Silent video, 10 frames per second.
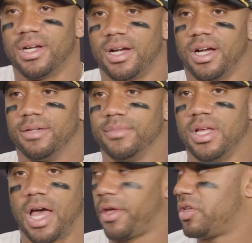
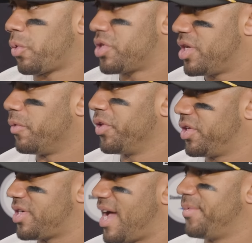I think George did a really
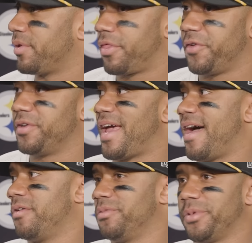good job on the third
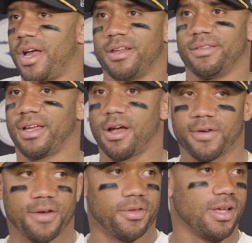down. They
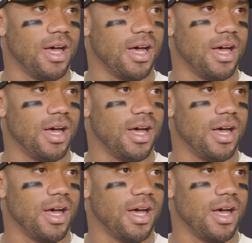covered everything